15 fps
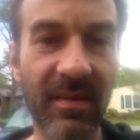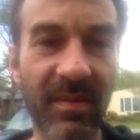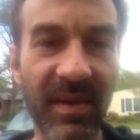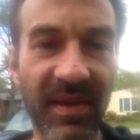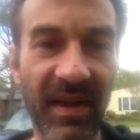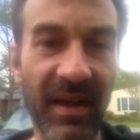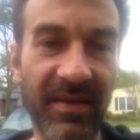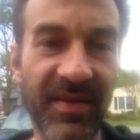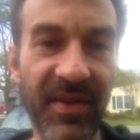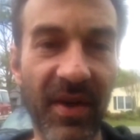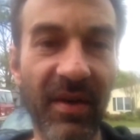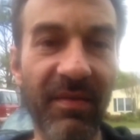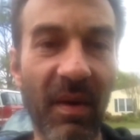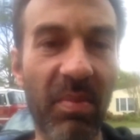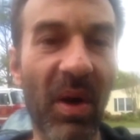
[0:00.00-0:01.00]
But they
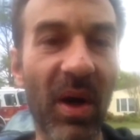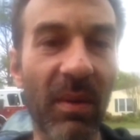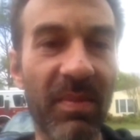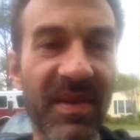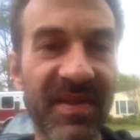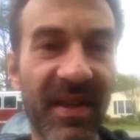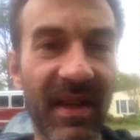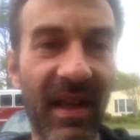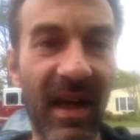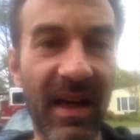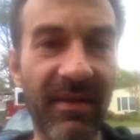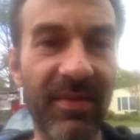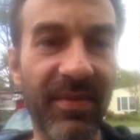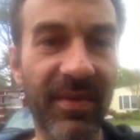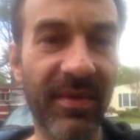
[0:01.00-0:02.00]
serve a purpose in
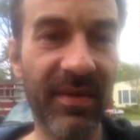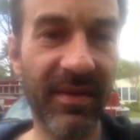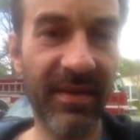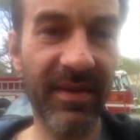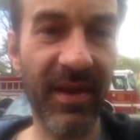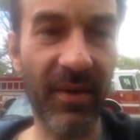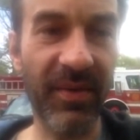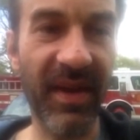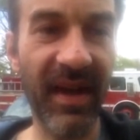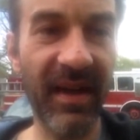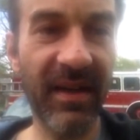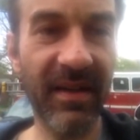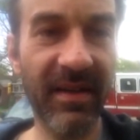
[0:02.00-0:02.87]
life, don't they?